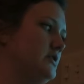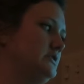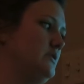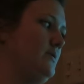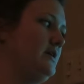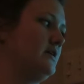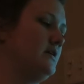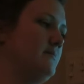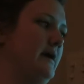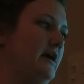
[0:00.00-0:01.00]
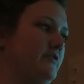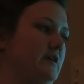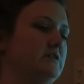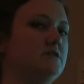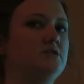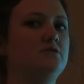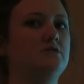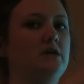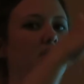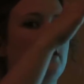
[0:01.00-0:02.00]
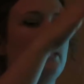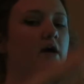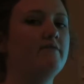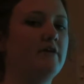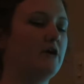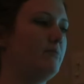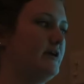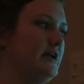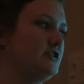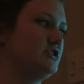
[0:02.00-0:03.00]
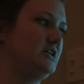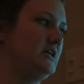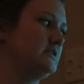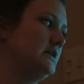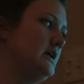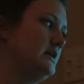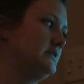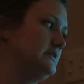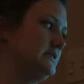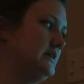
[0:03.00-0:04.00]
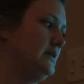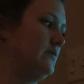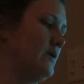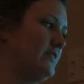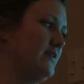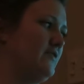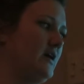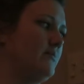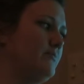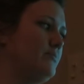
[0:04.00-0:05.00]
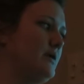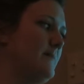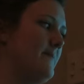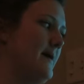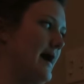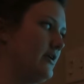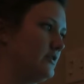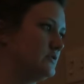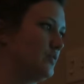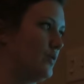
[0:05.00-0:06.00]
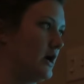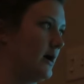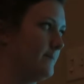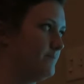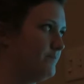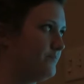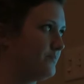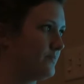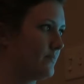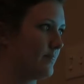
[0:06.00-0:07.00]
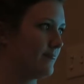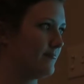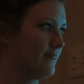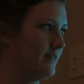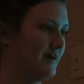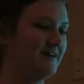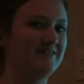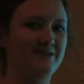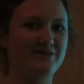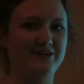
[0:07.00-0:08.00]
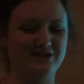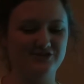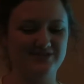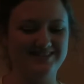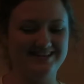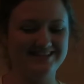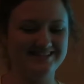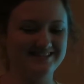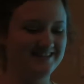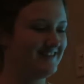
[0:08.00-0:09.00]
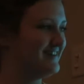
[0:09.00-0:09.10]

card so we could compare these to the fingerprinting sheet to see what their fingerprint patterns were. And they really enjoyed this.